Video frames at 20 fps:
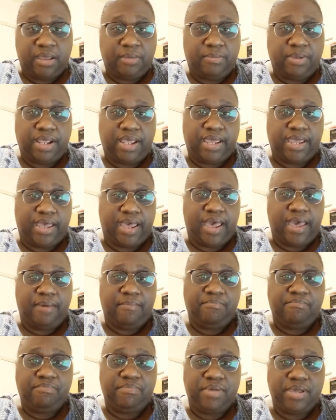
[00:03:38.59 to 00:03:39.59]
I'm like,
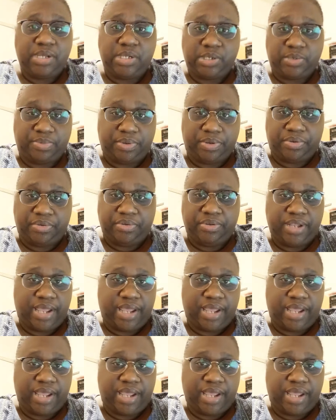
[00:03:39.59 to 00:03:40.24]
I'm miserable,